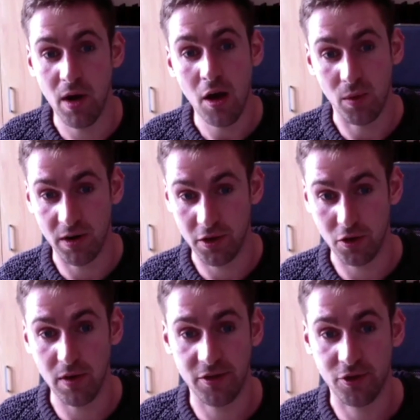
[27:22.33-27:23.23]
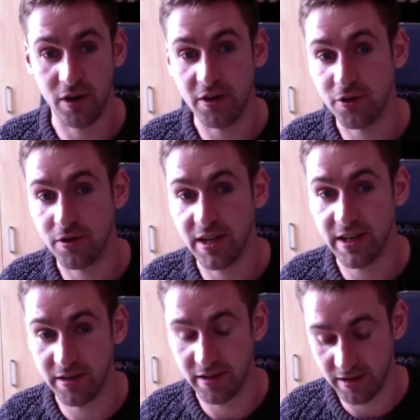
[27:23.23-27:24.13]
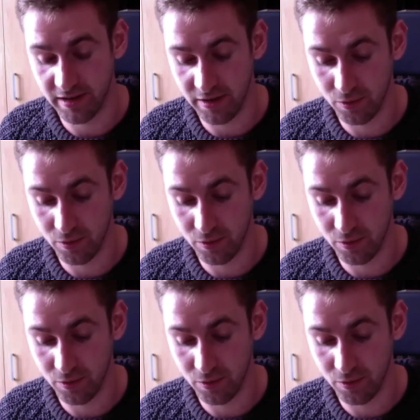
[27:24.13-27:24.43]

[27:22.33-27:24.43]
where the US Treasury is